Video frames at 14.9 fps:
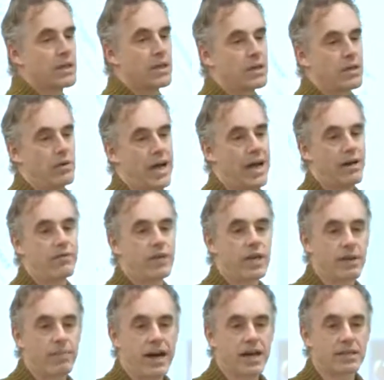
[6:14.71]
that you have the
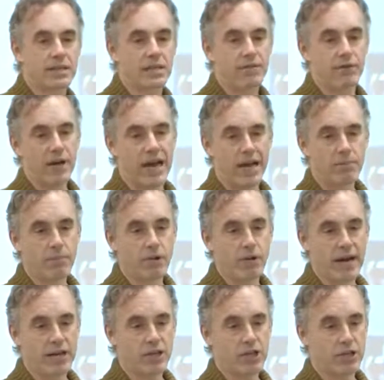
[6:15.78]
capacity for
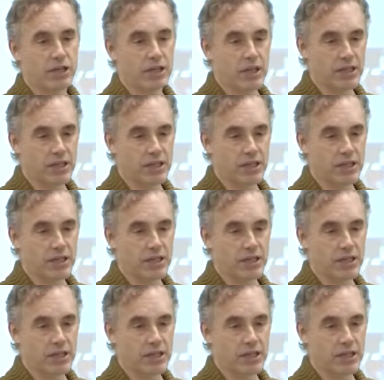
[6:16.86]
admiration.